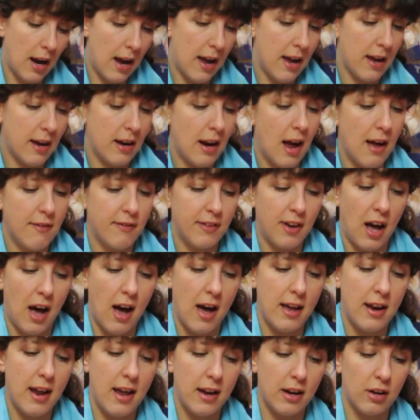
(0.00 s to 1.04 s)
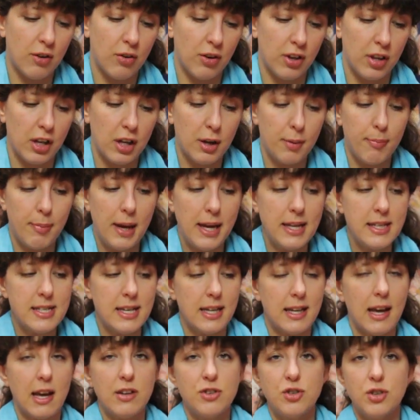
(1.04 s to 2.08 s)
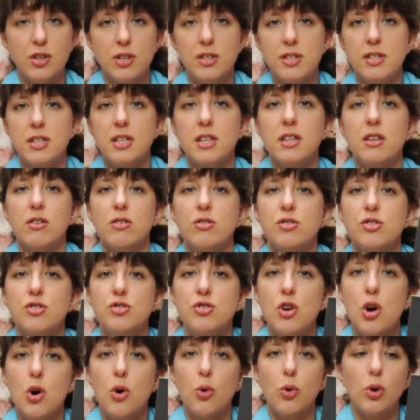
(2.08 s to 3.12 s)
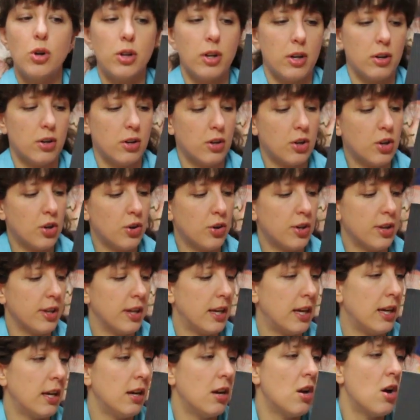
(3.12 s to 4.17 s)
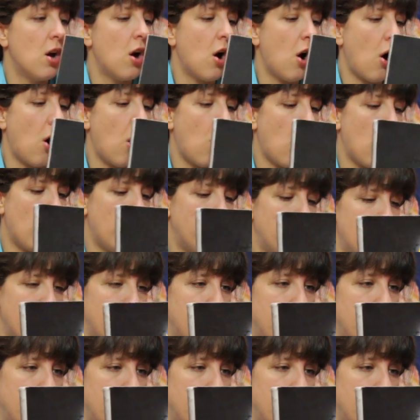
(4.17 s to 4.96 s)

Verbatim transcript: and I've got an acrylic painting. As you can see, there is no glitter currently on the